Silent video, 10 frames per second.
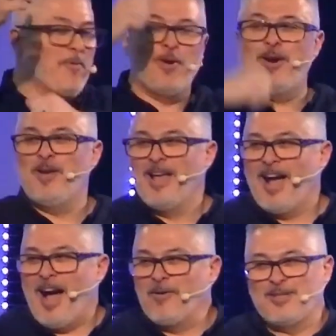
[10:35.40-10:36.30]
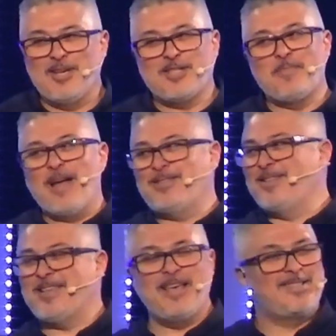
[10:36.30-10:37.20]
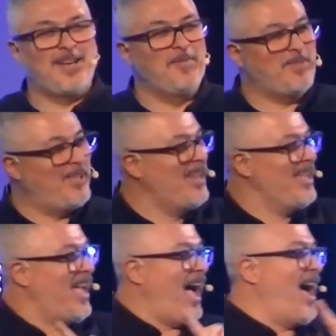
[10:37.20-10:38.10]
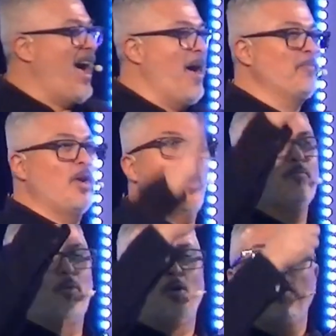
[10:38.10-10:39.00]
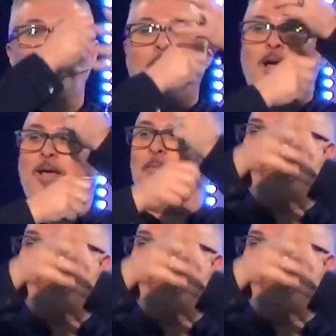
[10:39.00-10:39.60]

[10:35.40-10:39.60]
that word. I was just about to say something. I'm going to pull it back,